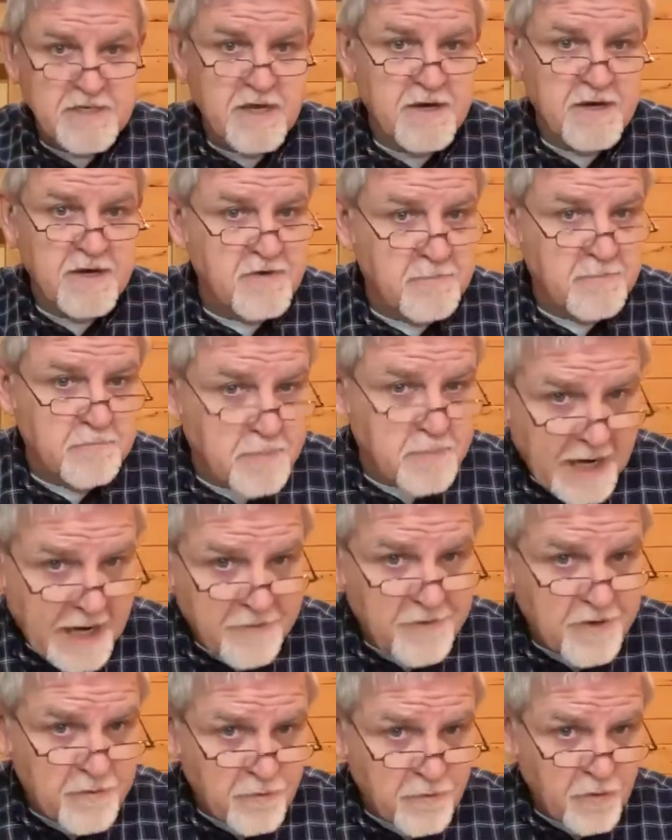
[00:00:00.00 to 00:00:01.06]
of a
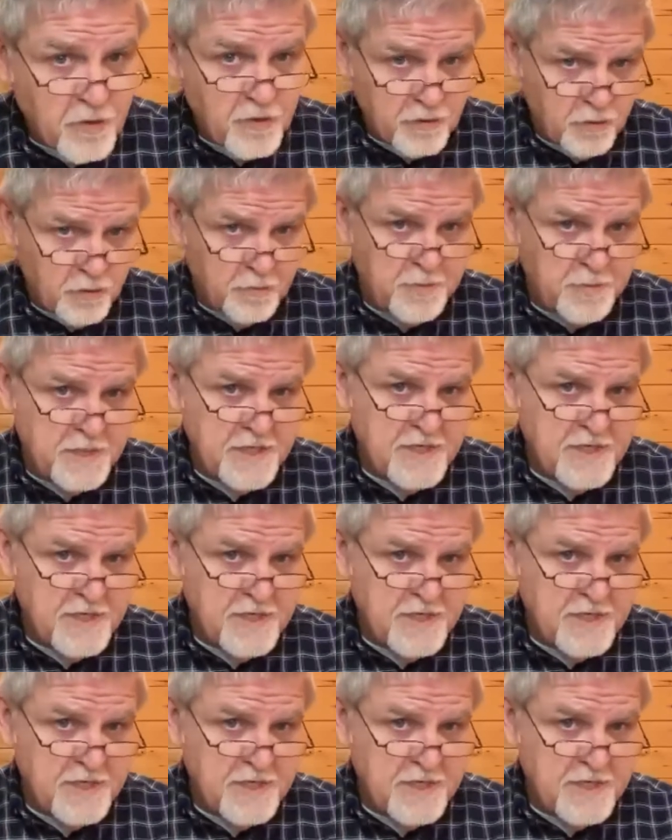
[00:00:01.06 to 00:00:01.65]
barren womb,